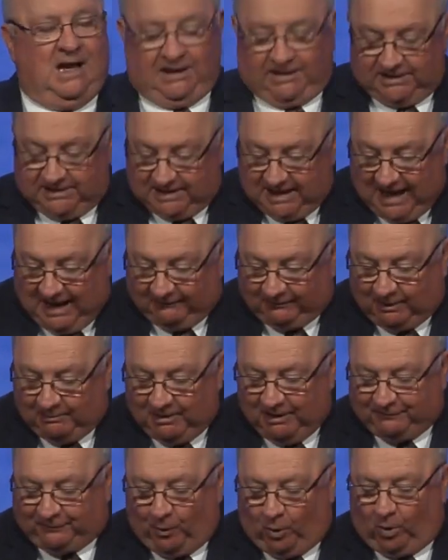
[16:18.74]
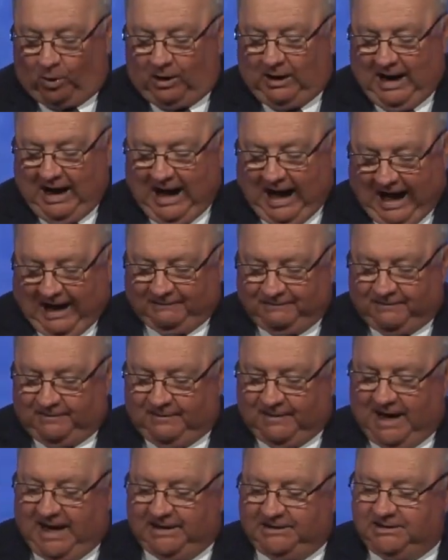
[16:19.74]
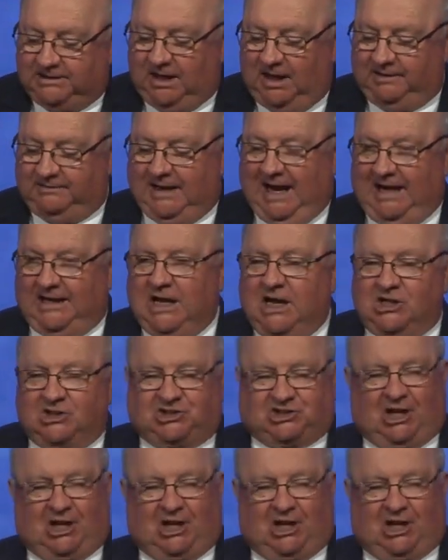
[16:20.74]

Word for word: Never before had they done that.